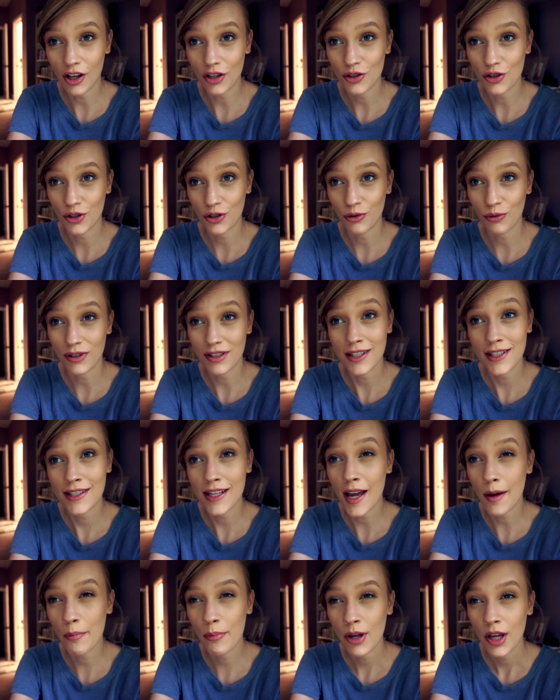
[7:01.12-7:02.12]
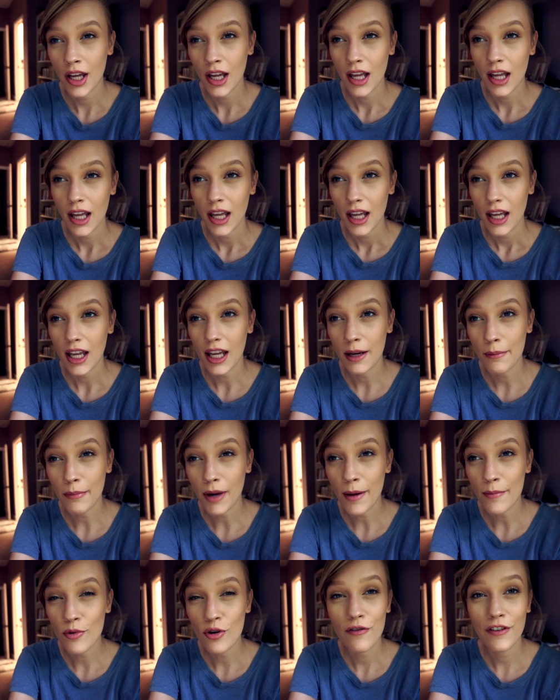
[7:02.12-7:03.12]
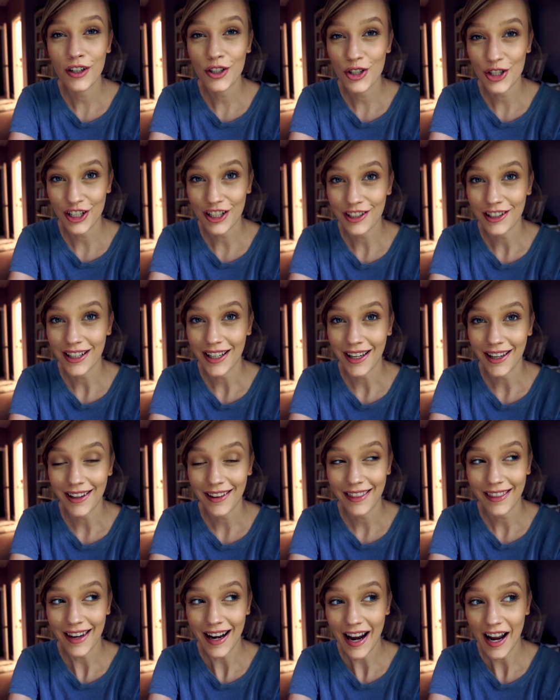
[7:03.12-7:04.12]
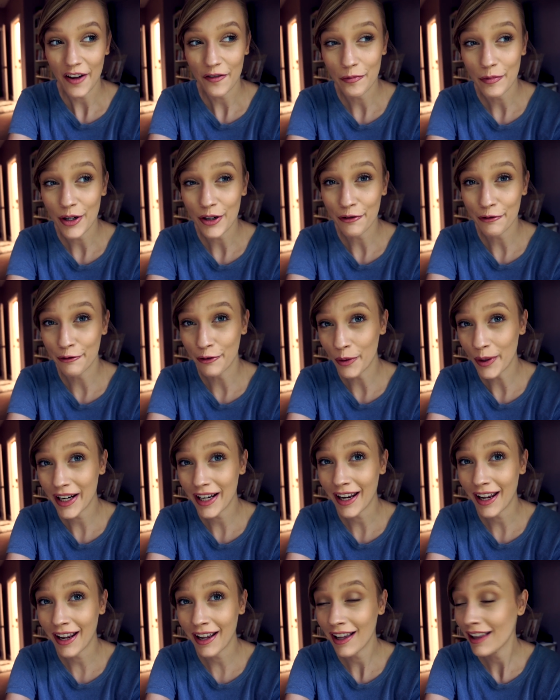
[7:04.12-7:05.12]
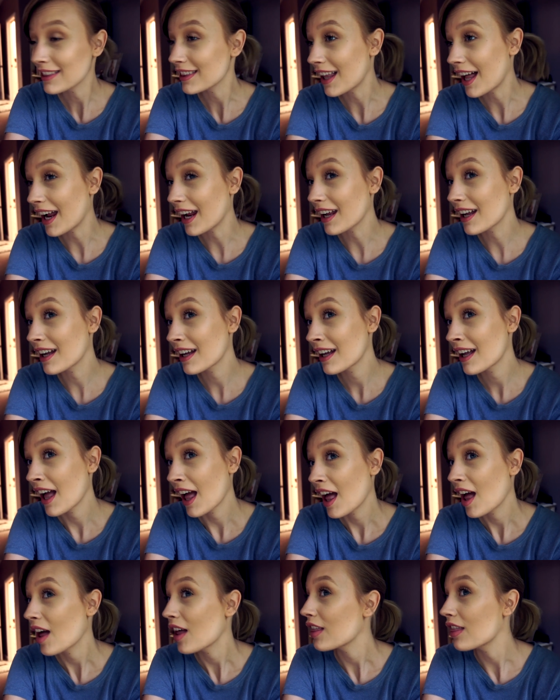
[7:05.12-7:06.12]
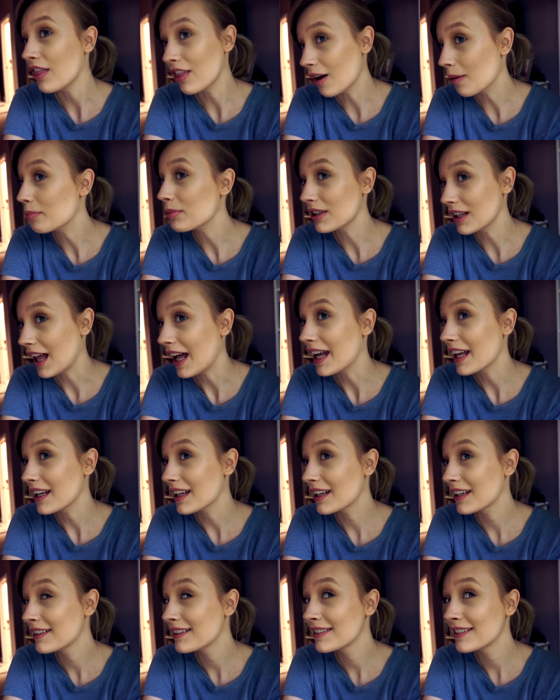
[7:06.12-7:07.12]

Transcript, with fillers: on to a step in my moving journey that I have been avoiding like the plague.